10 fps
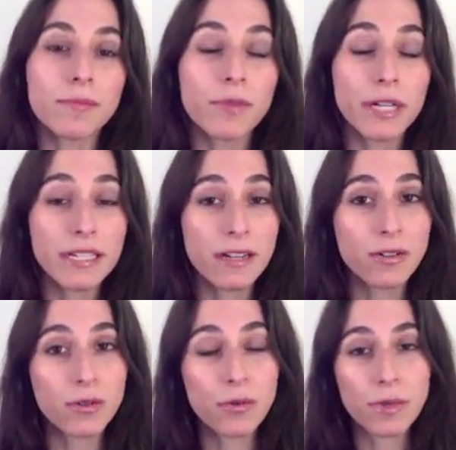bring it down
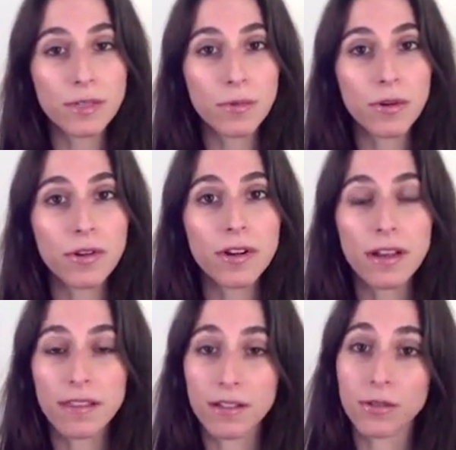to a whisper,
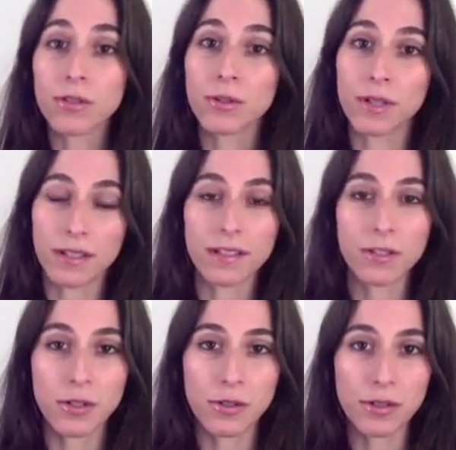and then you'll do it
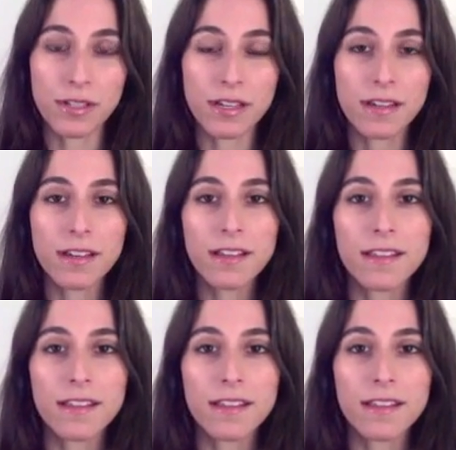internally.